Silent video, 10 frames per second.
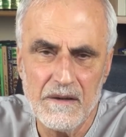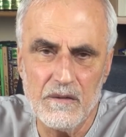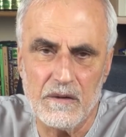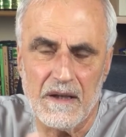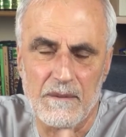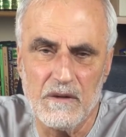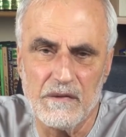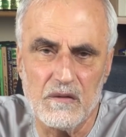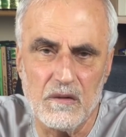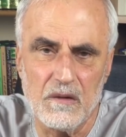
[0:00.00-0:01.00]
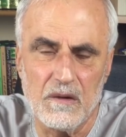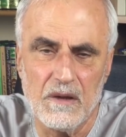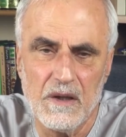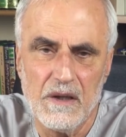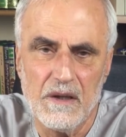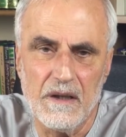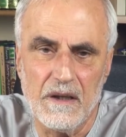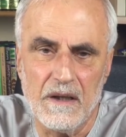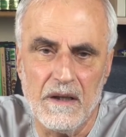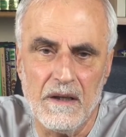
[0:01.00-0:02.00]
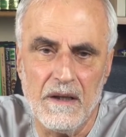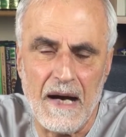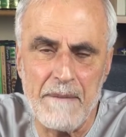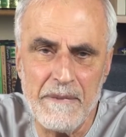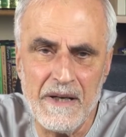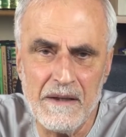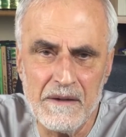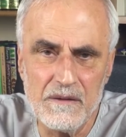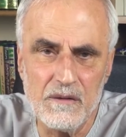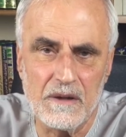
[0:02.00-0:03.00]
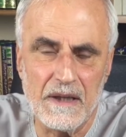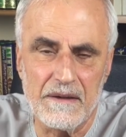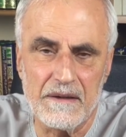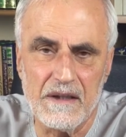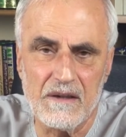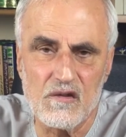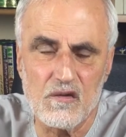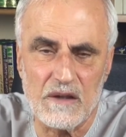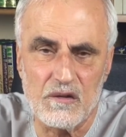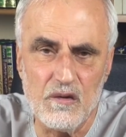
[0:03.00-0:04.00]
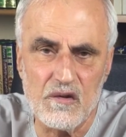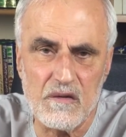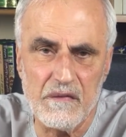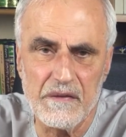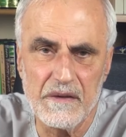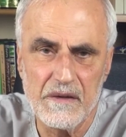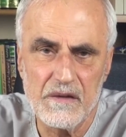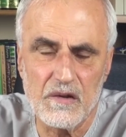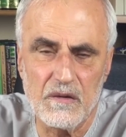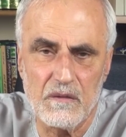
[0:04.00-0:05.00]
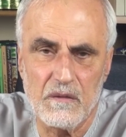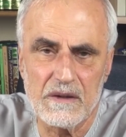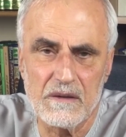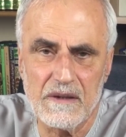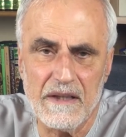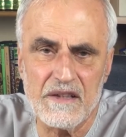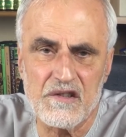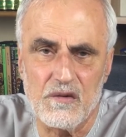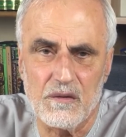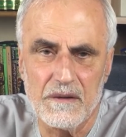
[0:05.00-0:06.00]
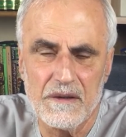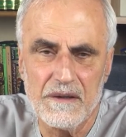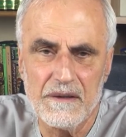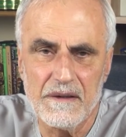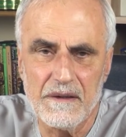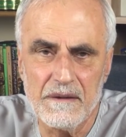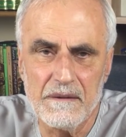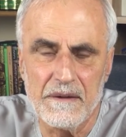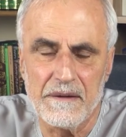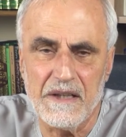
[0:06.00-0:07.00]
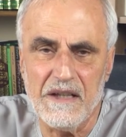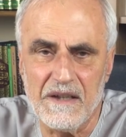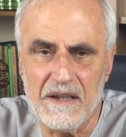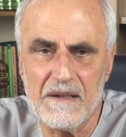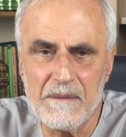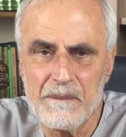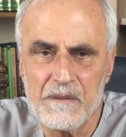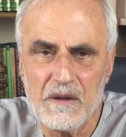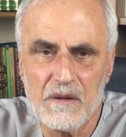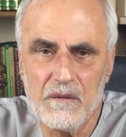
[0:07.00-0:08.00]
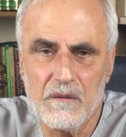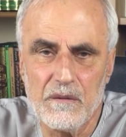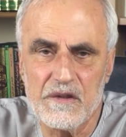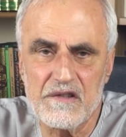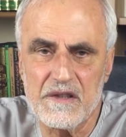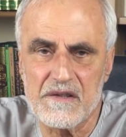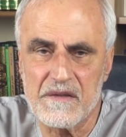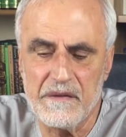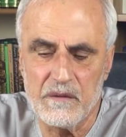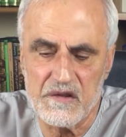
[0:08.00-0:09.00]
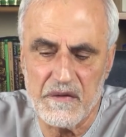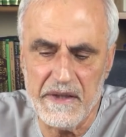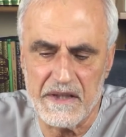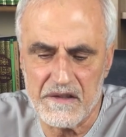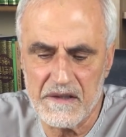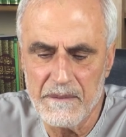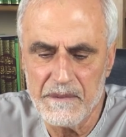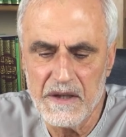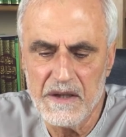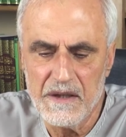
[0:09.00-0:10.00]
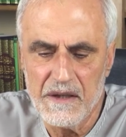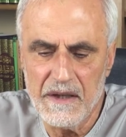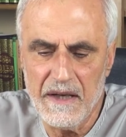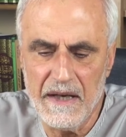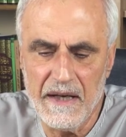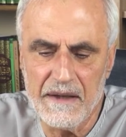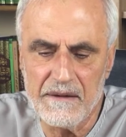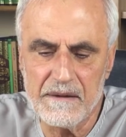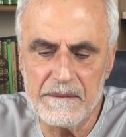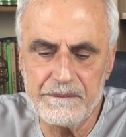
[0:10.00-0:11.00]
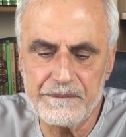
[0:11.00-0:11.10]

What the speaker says: you can move to Amma, you can read Surah Yusuf. So what hurts you in reading which first? And